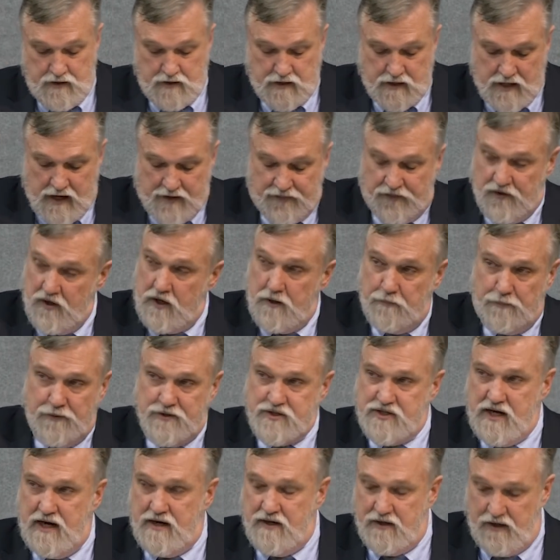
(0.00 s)
Nothing to
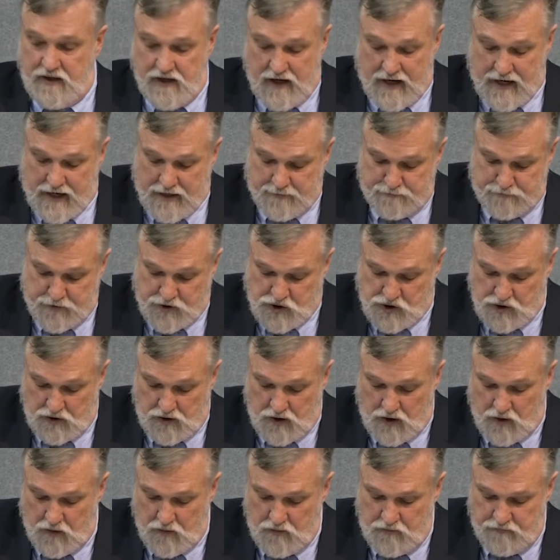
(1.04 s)
present to God but
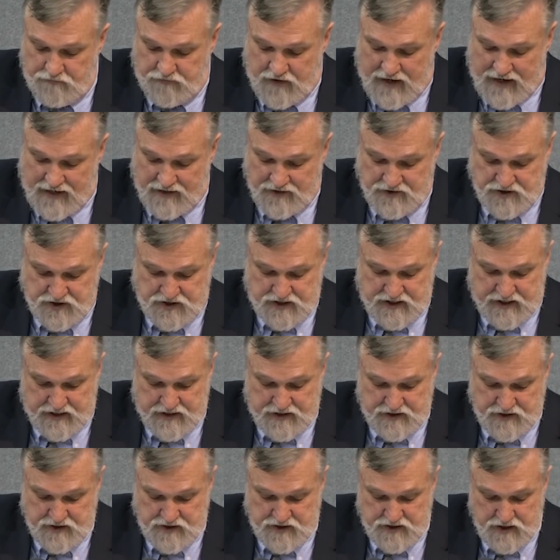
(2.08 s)
your own vile
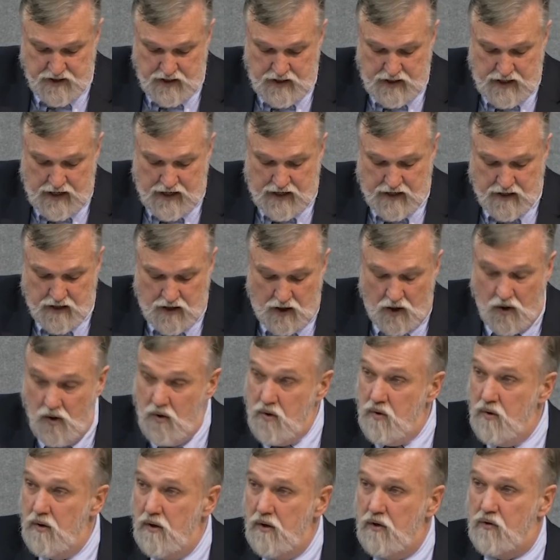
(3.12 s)
sins, and
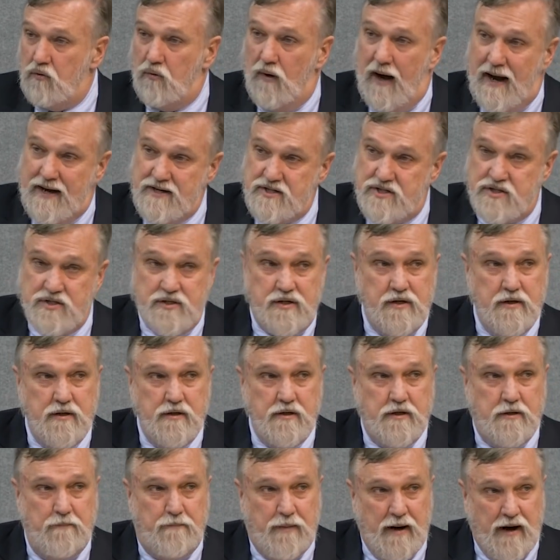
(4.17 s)
no Christ
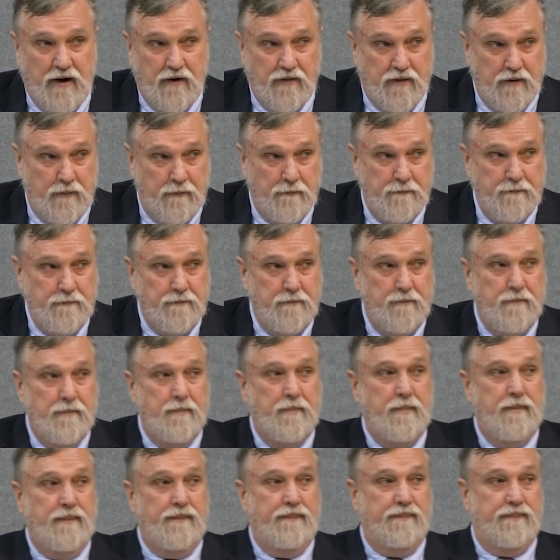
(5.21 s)
to bear them.
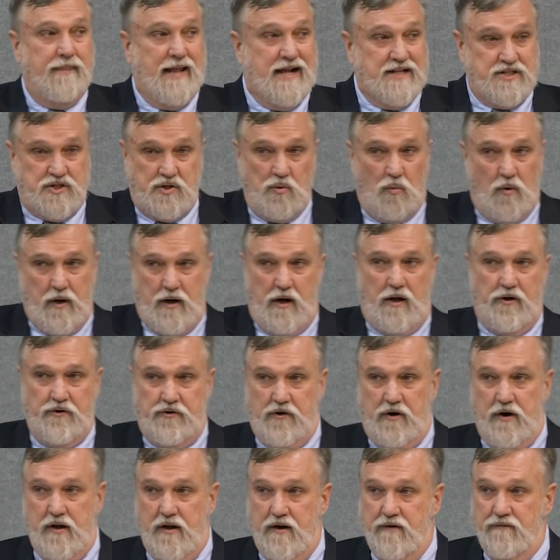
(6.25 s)
That's the one
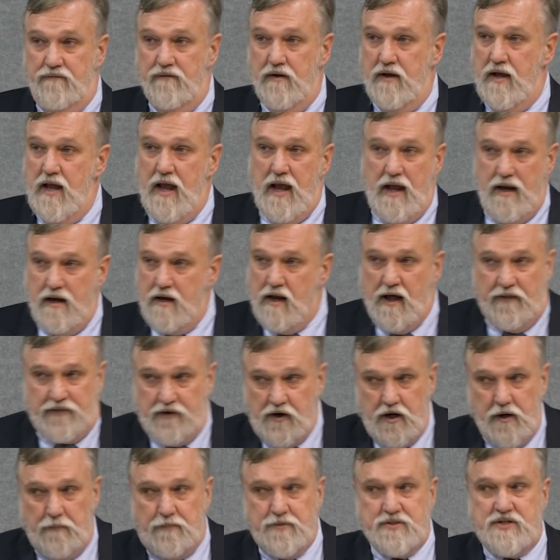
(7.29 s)
alternative.
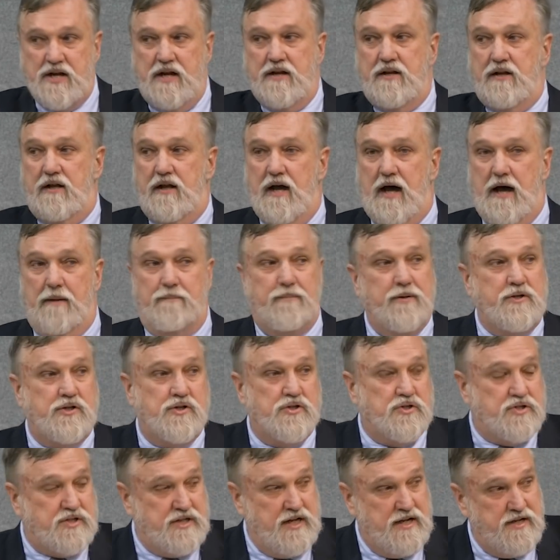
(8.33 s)
Nothing to present to God
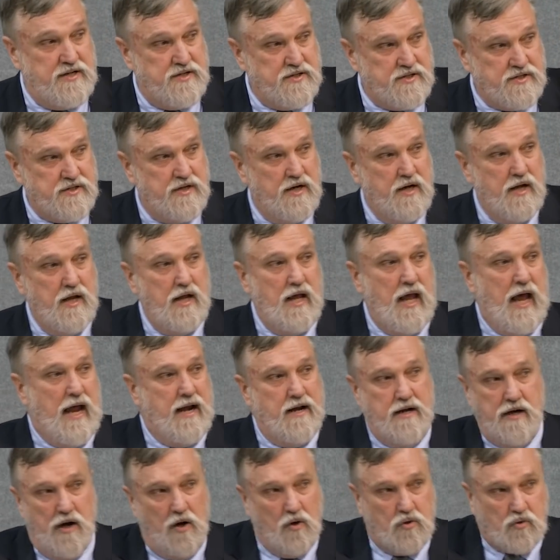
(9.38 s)
but your sins
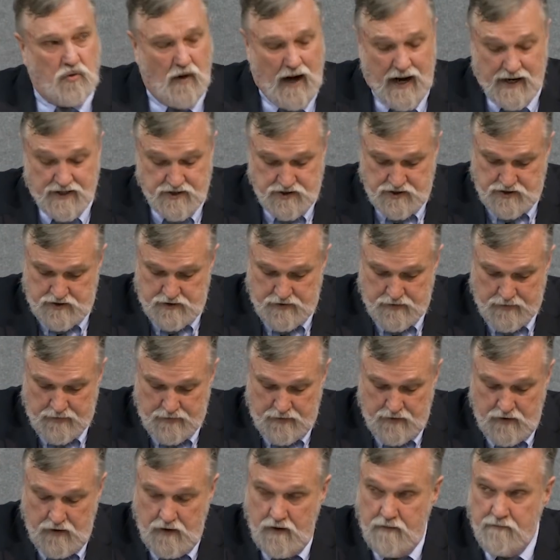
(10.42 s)
and no Christ.
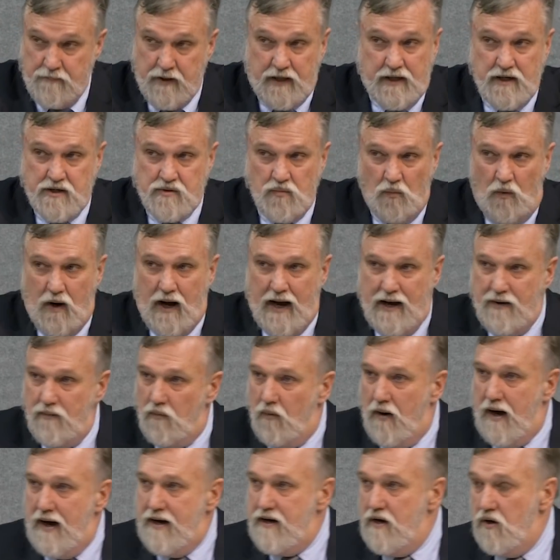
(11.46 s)
Because why,
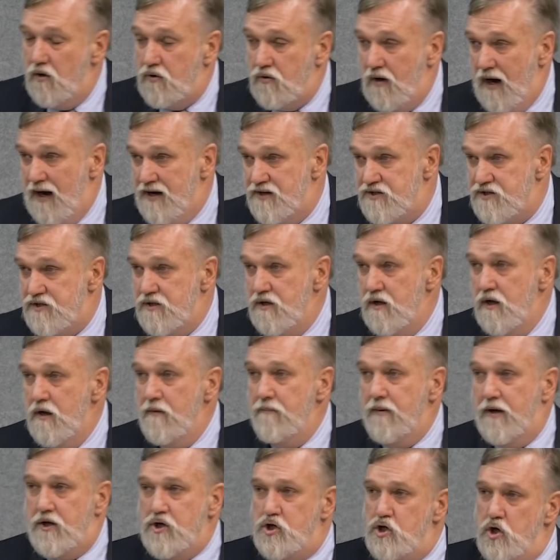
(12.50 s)
why no Christ?
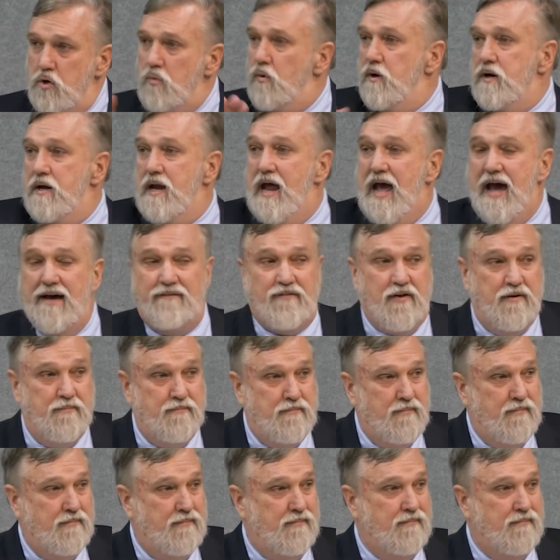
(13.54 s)
Because you wouldn't have it.